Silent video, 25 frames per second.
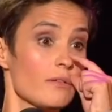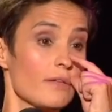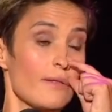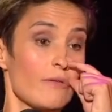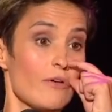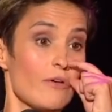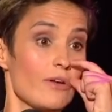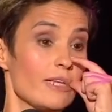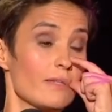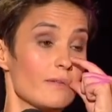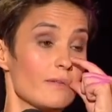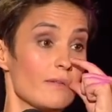And
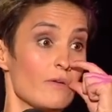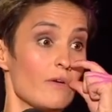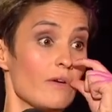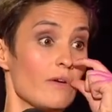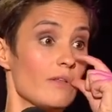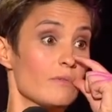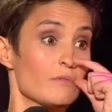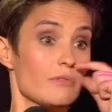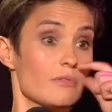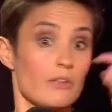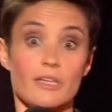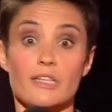they're only, they're
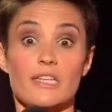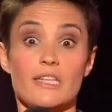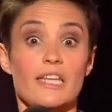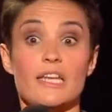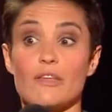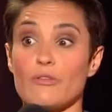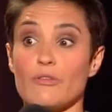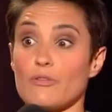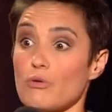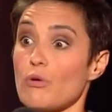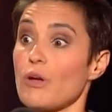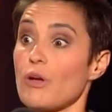only like
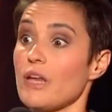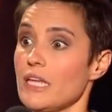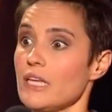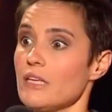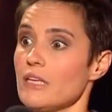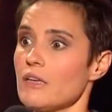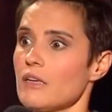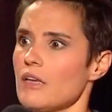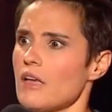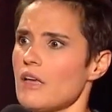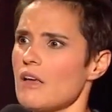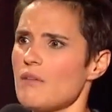nearly three.
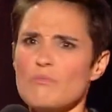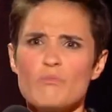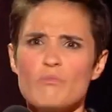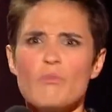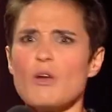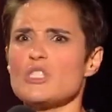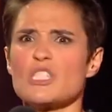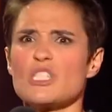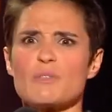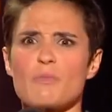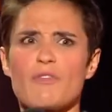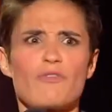
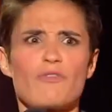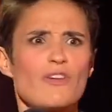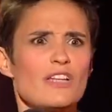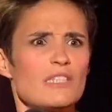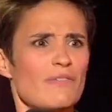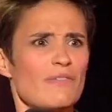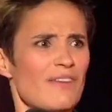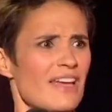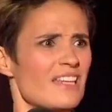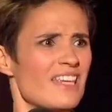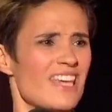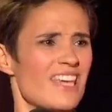Most of my friends
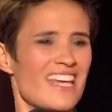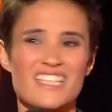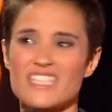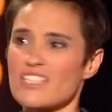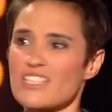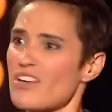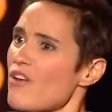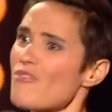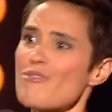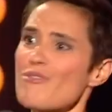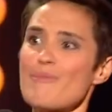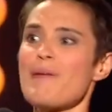have had kids.
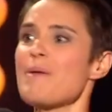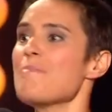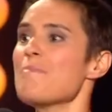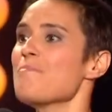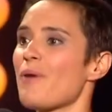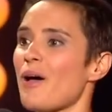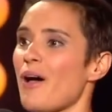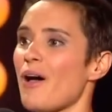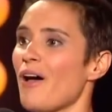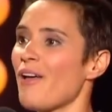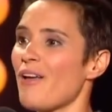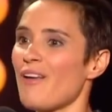And I
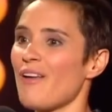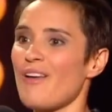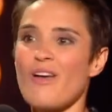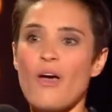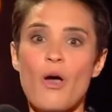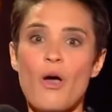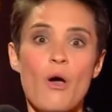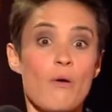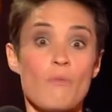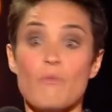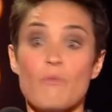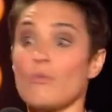remember
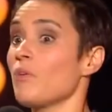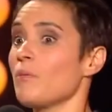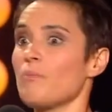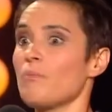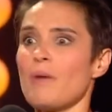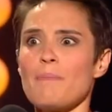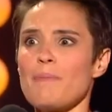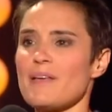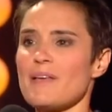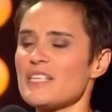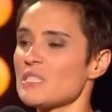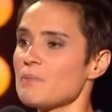
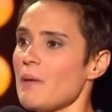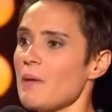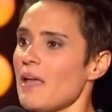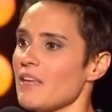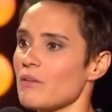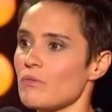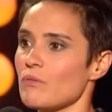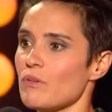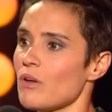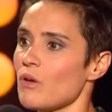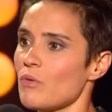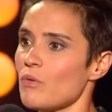my best
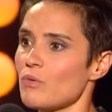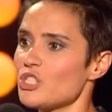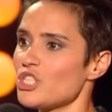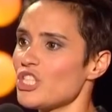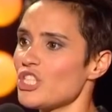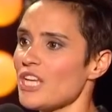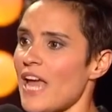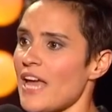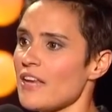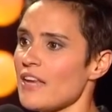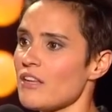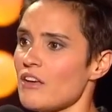mate, when
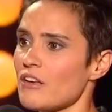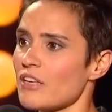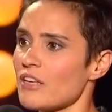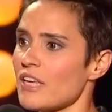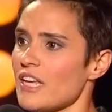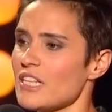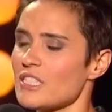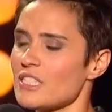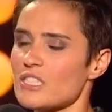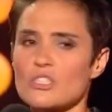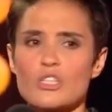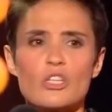she had her
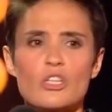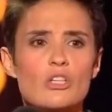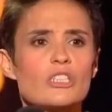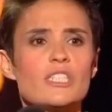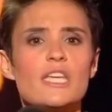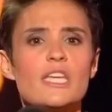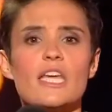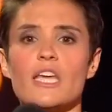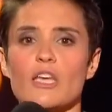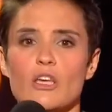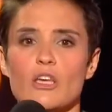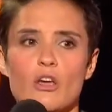kids,
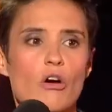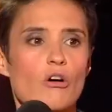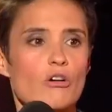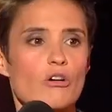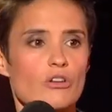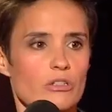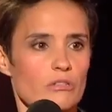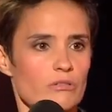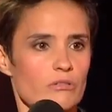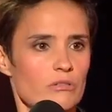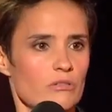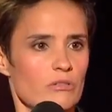dear
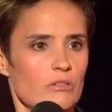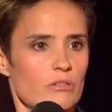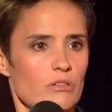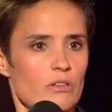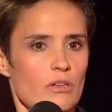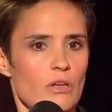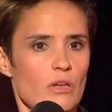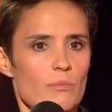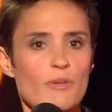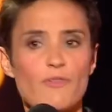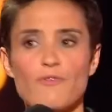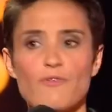God.
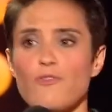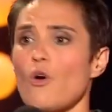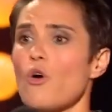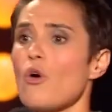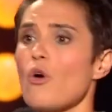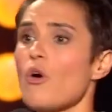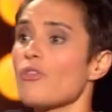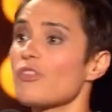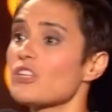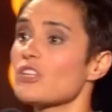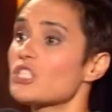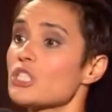
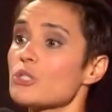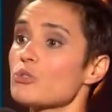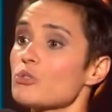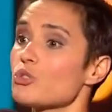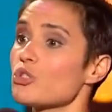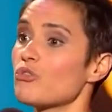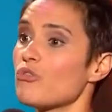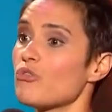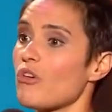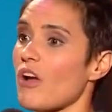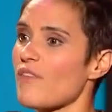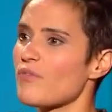Before the
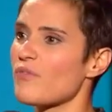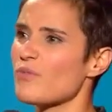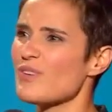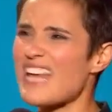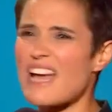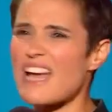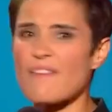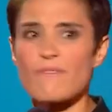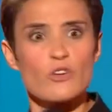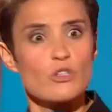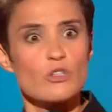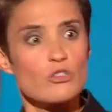children arrived, we'd
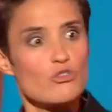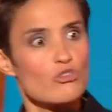have